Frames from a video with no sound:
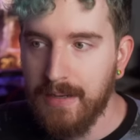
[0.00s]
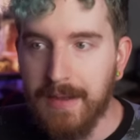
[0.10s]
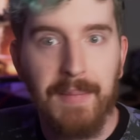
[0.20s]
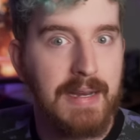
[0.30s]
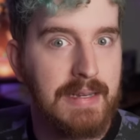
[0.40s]

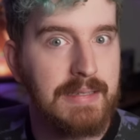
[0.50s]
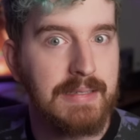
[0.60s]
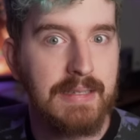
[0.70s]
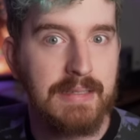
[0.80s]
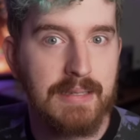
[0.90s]
You might need to
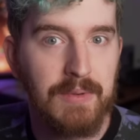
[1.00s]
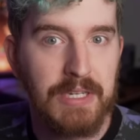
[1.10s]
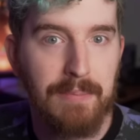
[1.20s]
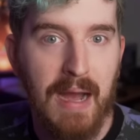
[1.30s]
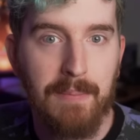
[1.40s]
send someone
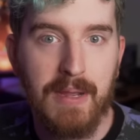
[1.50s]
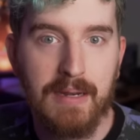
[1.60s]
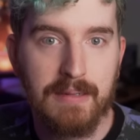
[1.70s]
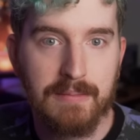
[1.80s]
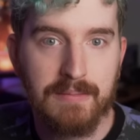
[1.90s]
to pop in
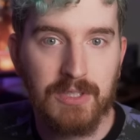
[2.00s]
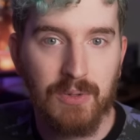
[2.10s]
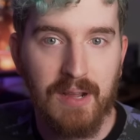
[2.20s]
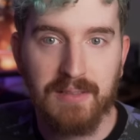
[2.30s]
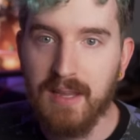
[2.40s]
and
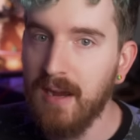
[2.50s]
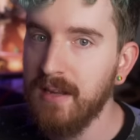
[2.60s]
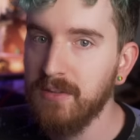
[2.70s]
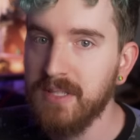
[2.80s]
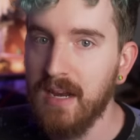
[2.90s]
sort out the
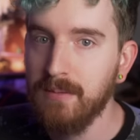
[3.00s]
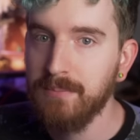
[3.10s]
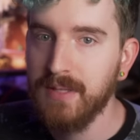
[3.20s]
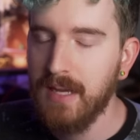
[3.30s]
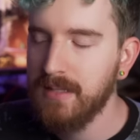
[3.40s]
audio setup,
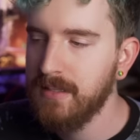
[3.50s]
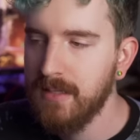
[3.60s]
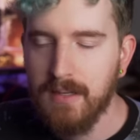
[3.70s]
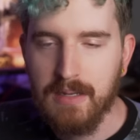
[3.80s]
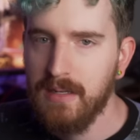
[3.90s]
but that's
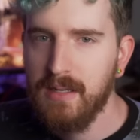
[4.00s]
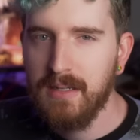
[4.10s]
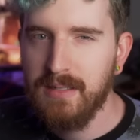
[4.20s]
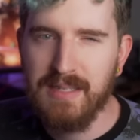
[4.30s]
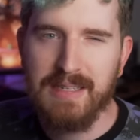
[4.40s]

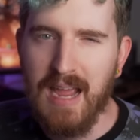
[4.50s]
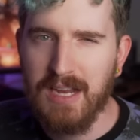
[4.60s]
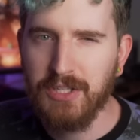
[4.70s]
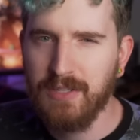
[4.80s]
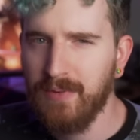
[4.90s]

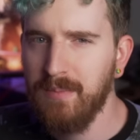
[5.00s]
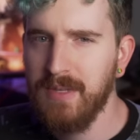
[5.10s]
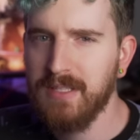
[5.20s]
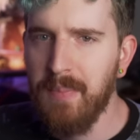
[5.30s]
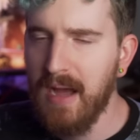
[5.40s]
detached from
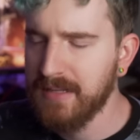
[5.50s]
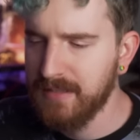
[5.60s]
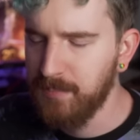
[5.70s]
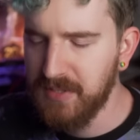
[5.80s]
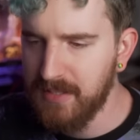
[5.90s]
this box
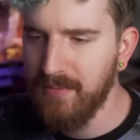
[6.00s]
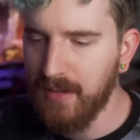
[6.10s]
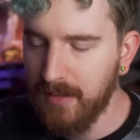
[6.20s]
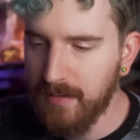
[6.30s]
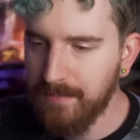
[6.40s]
specifically.